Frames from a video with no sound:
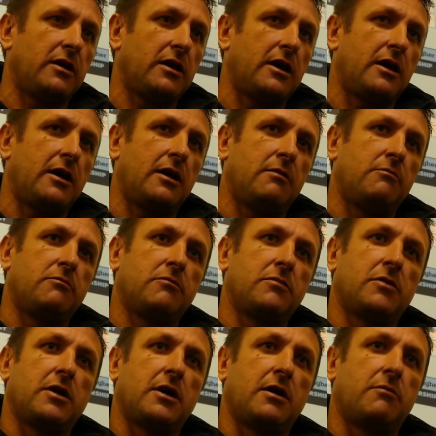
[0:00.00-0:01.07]
Um,
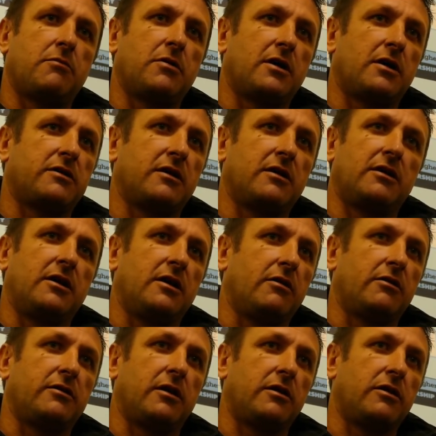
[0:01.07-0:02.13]
uh, I, you know,
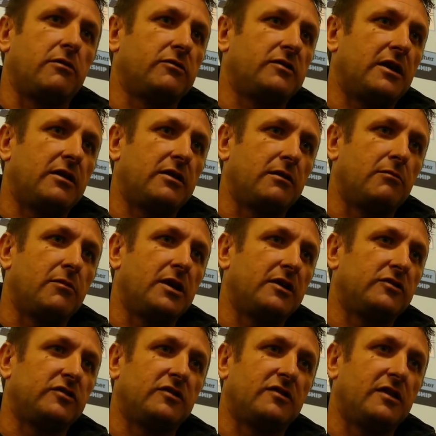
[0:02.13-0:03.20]
I don't think there was anything
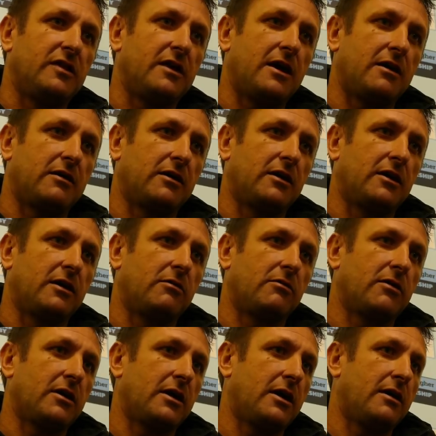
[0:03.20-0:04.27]
malicious in there. You know,
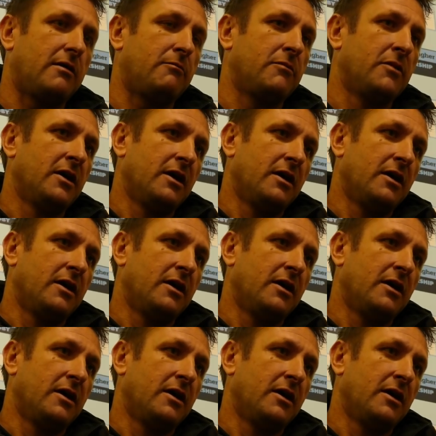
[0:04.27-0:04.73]
um,